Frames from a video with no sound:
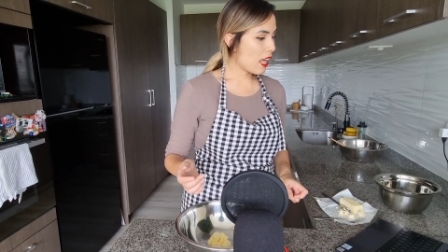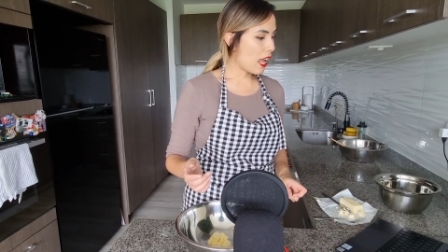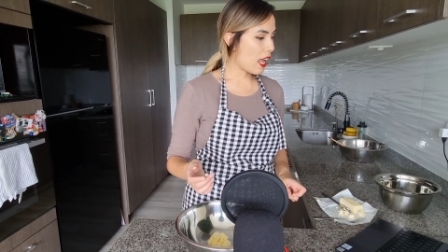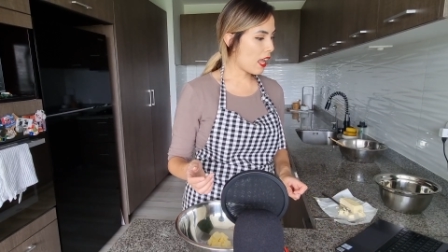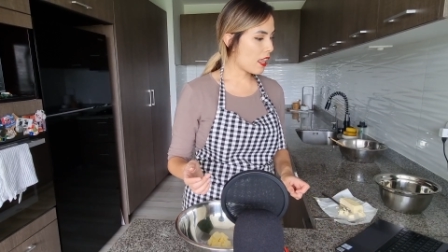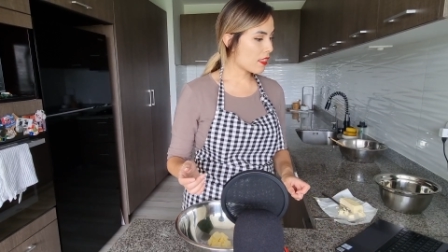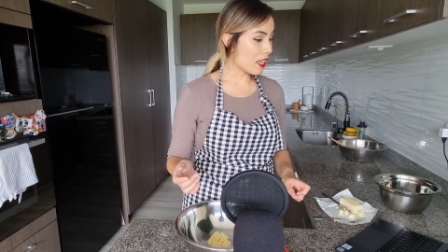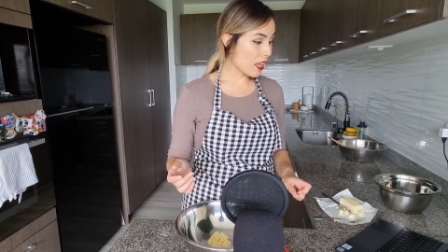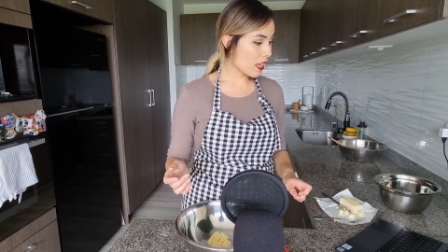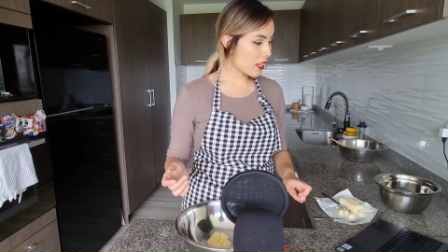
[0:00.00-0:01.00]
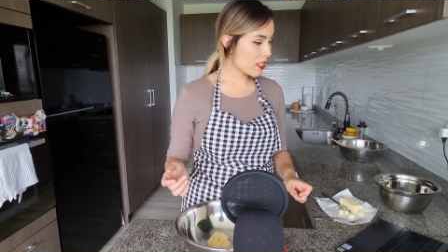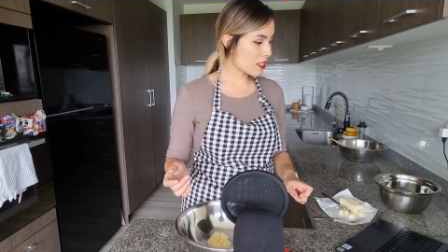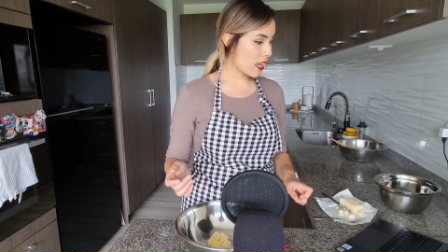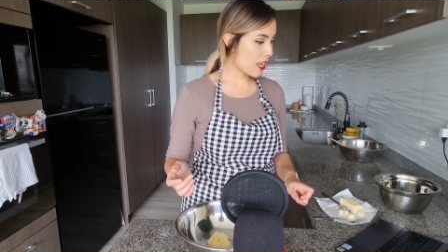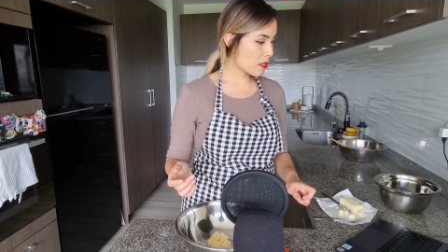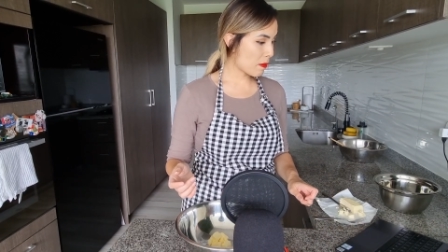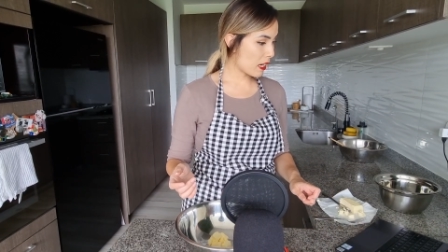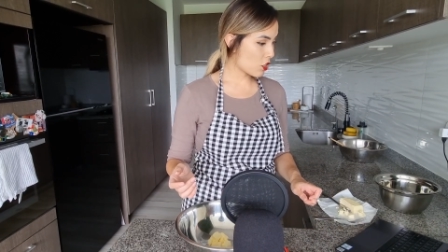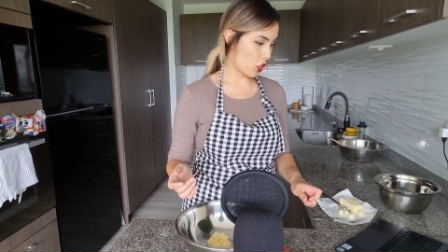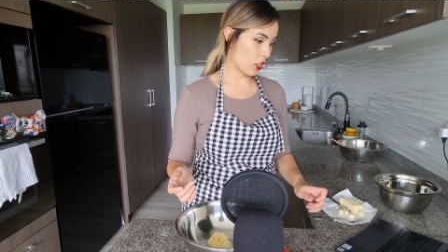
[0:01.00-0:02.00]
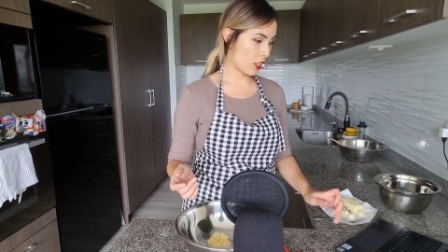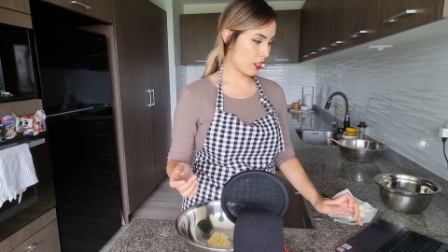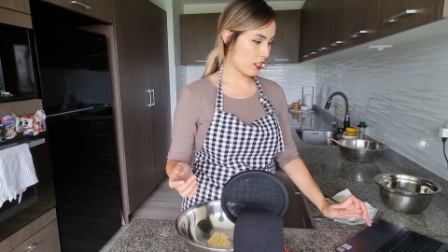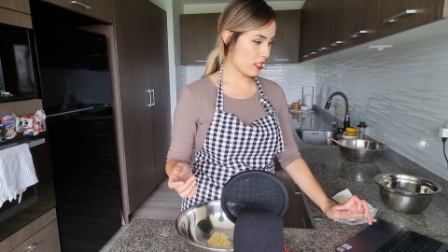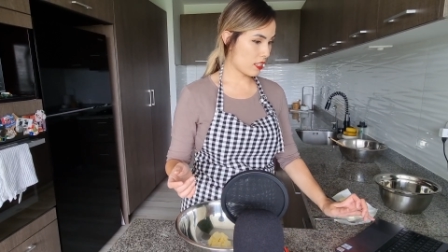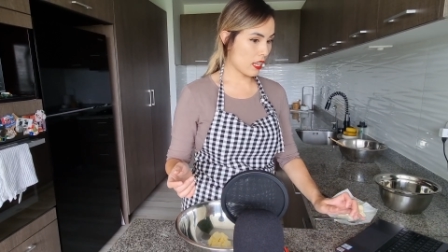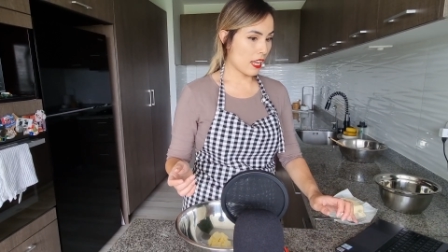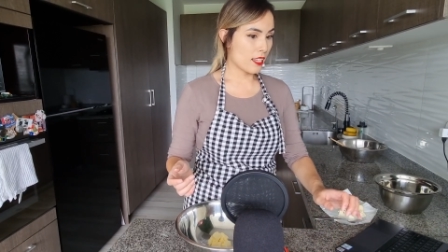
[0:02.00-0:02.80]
And then it says my sugars.